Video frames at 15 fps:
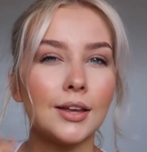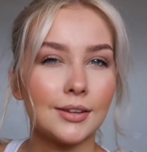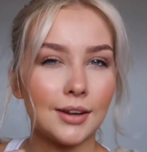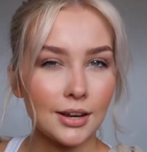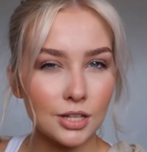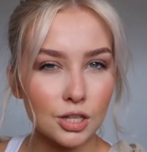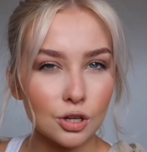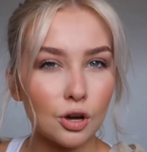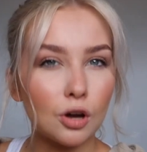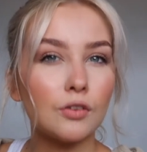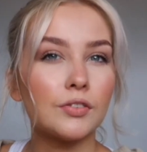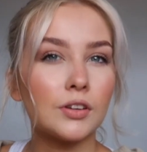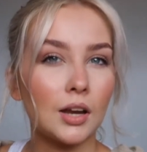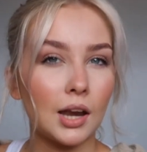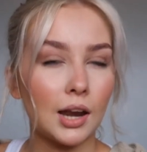nice and
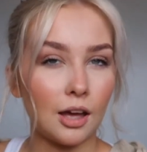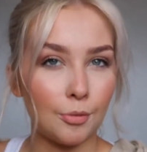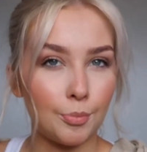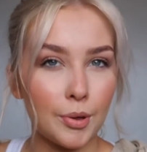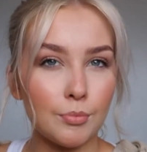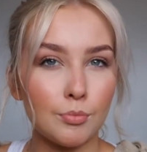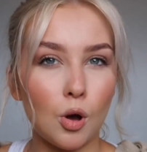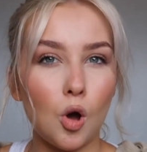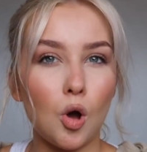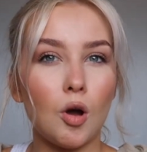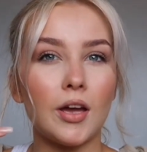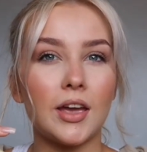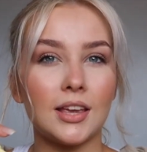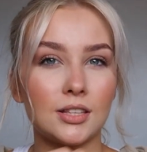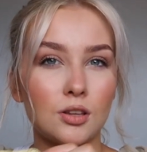covered a little bit more
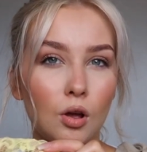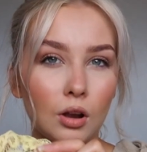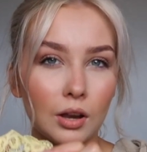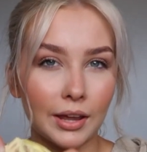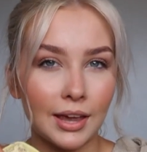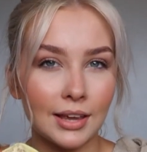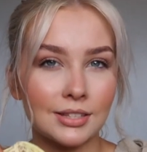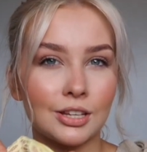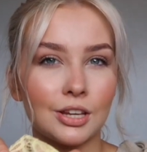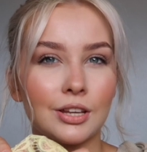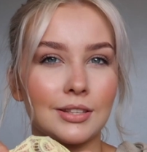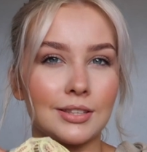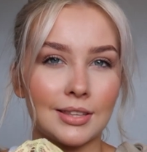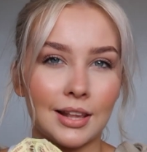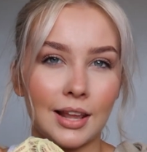it is all lace so you
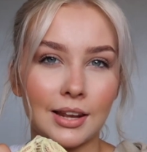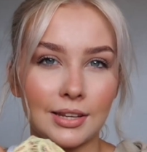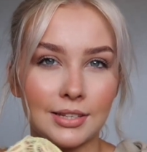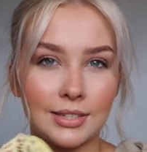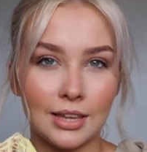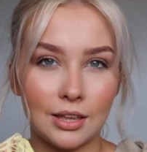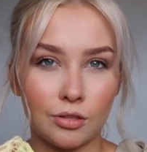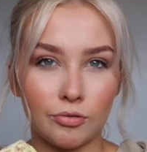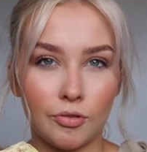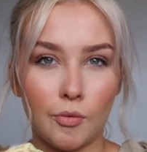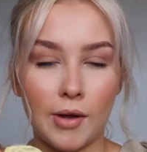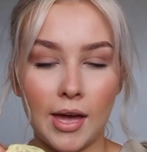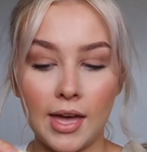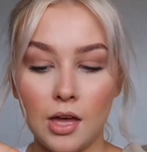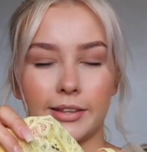can slightly see
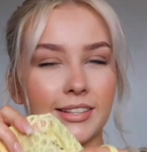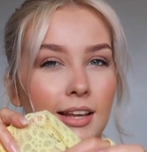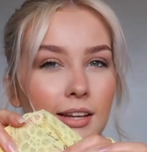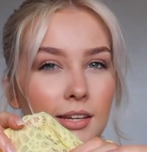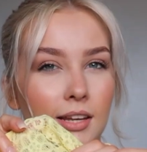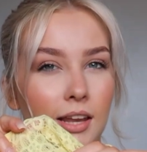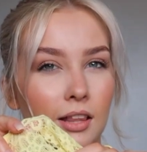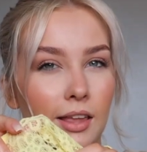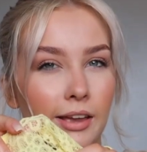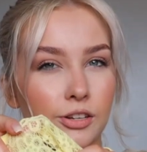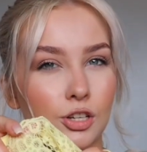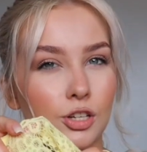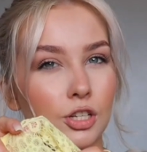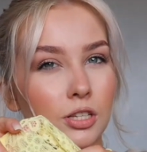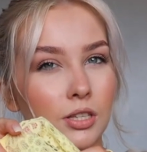through it this added a little
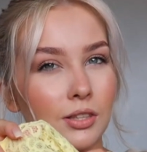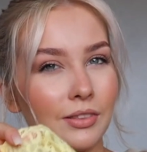extra just